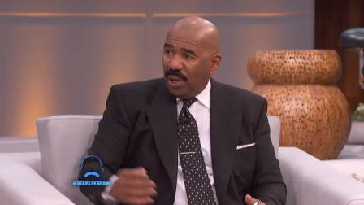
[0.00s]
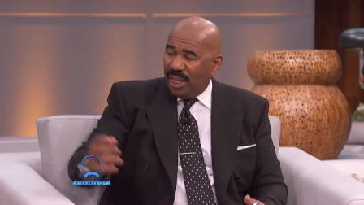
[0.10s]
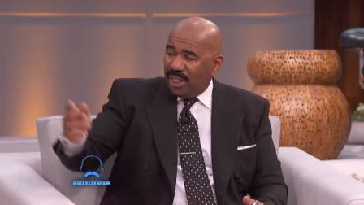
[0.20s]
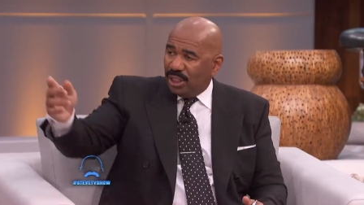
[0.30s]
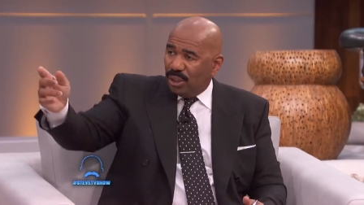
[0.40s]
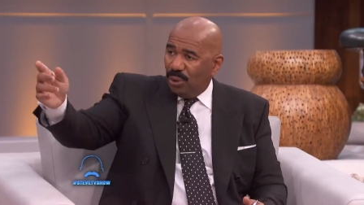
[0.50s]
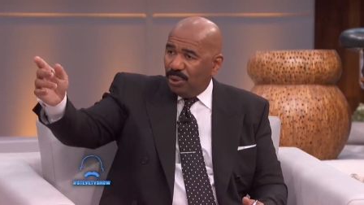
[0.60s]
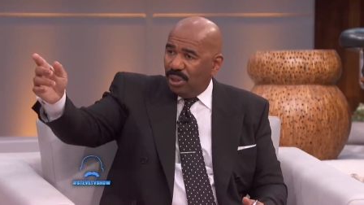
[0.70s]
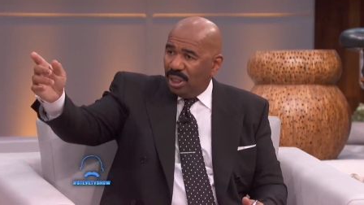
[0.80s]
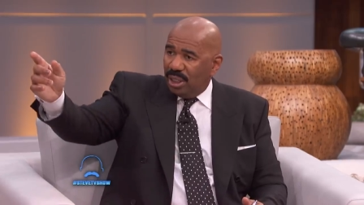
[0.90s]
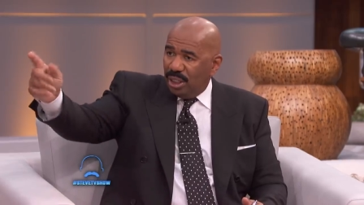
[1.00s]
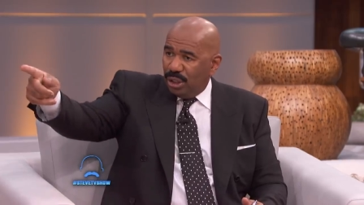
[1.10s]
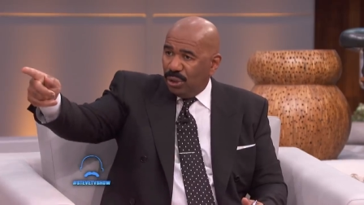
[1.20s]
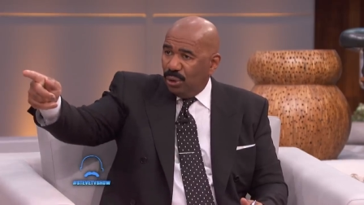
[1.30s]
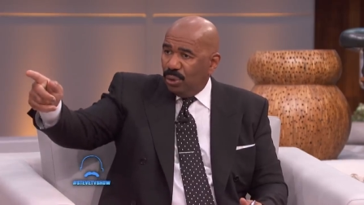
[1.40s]
greatest. So
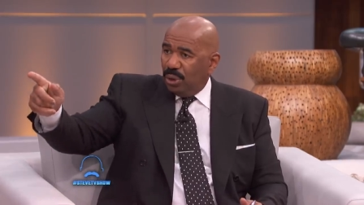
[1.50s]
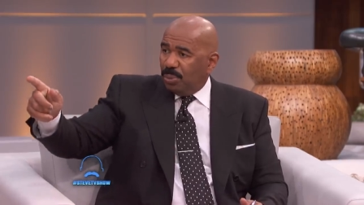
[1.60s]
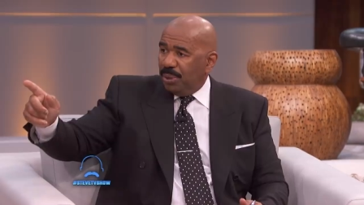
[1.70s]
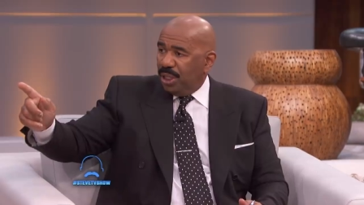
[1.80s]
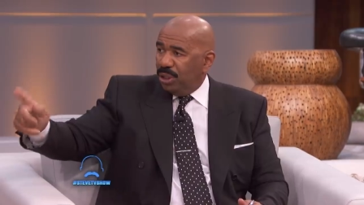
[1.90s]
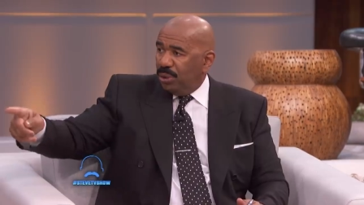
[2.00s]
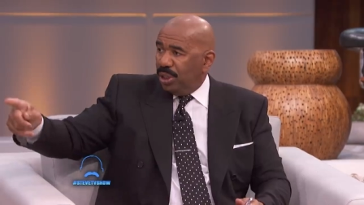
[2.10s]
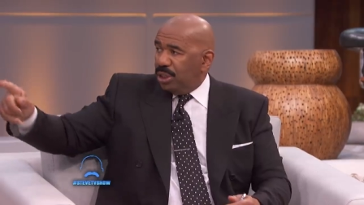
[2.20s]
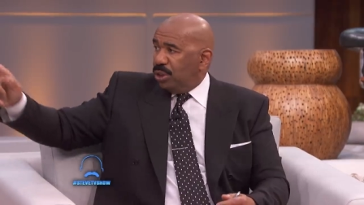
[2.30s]
this dude, to you, this